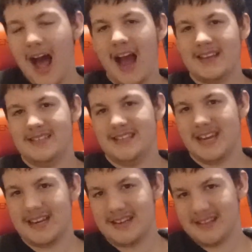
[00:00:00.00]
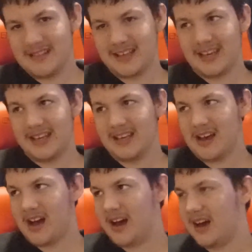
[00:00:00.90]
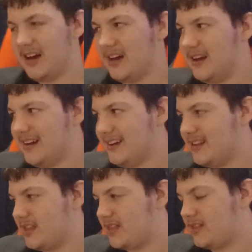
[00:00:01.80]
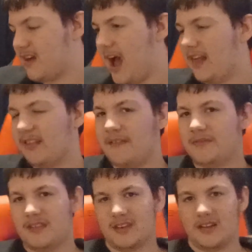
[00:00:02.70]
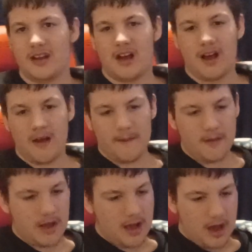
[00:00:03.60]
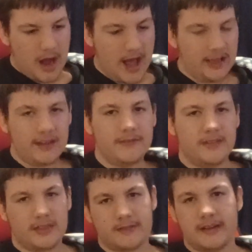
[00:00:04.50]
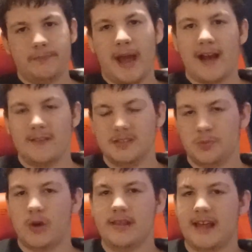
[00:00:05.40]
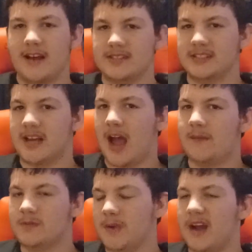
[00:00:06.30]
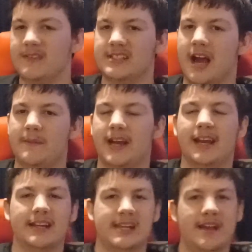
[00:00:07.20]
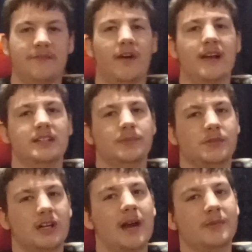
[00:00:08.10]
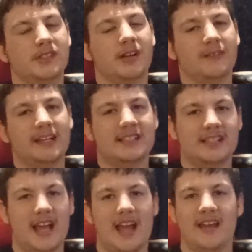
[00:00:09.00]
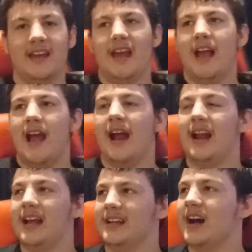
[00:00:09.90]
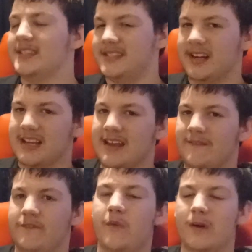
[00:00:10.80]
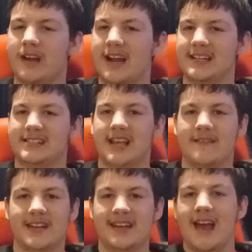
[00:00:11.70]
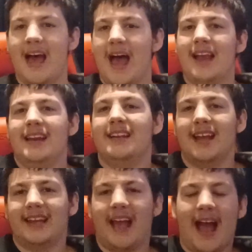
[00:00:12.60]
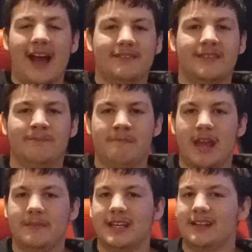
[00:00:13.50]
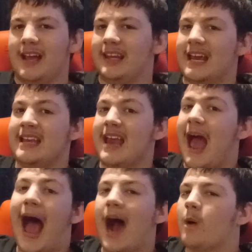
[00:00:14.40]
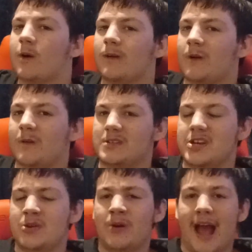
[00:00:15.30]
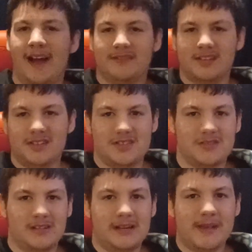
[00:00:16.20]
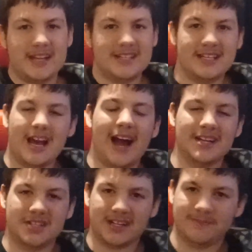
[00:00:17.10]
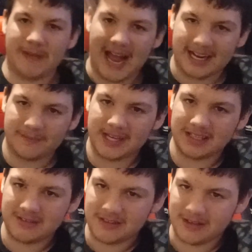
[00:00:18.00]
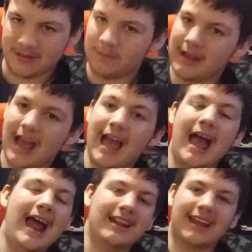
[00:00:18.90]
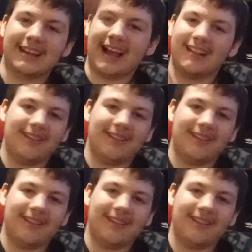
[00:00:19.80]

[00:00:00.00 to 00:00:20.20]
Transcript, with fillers: I did the uh I left I lift three pounds 1,000 times, but every time I get five subscribers, I reset. And I got stuck at 497. And then, like, after, maybe like an hour or two after the stream ended, I checked back on my YouTube and, like, I